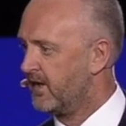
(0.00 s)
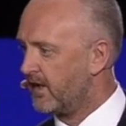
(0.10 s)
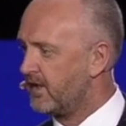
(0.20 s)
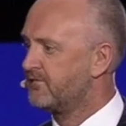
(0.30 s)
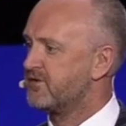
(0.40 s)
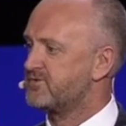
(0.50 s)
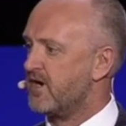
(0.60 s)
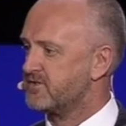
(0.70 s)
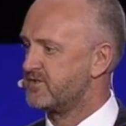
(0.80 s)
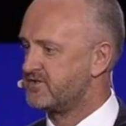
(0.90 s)

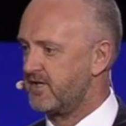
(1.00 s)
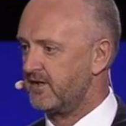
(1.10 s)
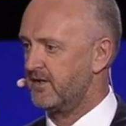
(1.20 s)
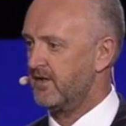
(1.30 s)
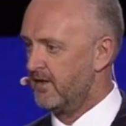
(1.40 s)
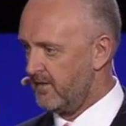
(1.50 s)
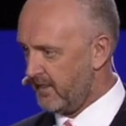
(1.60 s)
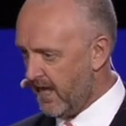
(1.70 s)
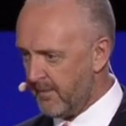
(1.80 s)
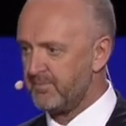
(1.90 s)
Infrastructure tick,
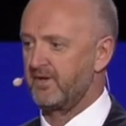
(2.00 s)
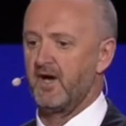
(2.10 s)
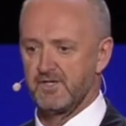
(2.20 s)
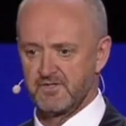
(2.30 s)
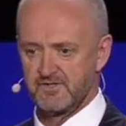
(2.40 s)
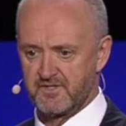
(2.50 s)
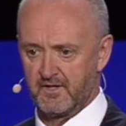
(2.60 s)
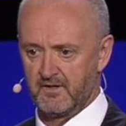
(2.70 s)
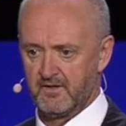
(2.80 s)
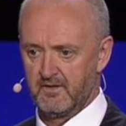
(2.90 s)
application
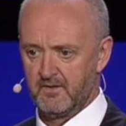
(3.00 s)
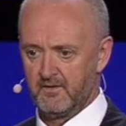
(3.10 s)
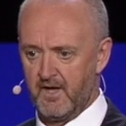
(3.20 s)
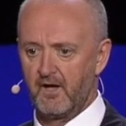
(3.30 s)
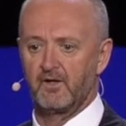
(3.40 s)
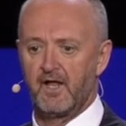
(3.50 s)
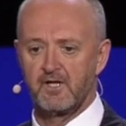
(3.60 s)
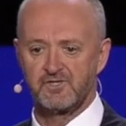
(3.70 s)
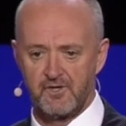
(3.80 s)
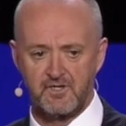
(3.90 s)
tick. Our
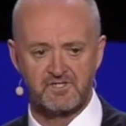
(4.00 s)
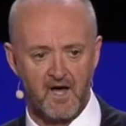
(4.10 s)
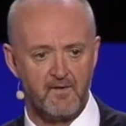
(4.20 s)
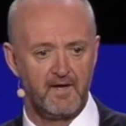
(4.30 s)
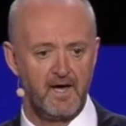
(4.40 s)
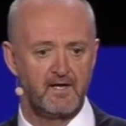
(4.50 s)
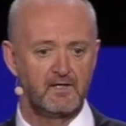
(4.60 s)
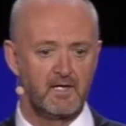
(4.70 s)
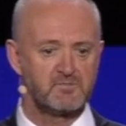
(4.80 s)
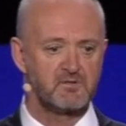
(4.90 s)
cloud journey is going ahead
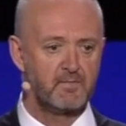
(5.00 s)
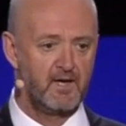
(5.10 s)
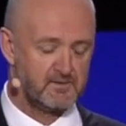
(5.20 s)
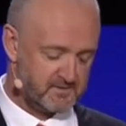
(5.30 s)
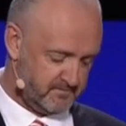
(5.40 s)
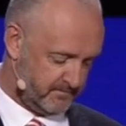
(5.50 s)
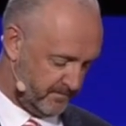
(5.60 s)
in leaps and bounds.